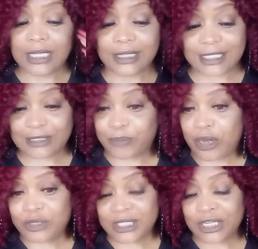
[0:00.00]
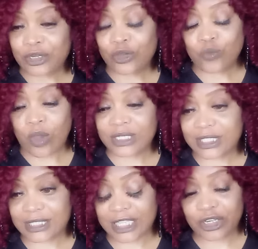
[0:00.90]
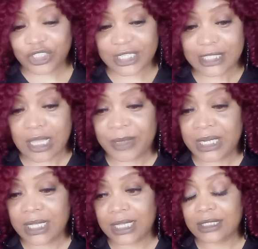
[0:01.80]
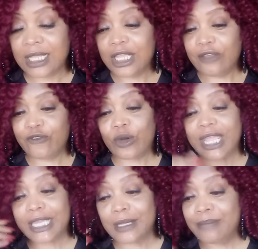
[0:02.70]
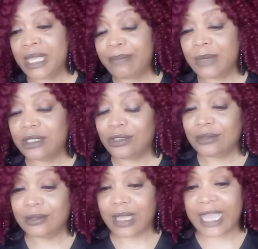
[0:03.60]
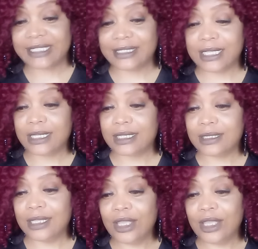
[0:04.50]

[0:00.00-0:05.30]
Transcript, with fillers: this person here who wants this energy that's coming in for a commitment, I see it.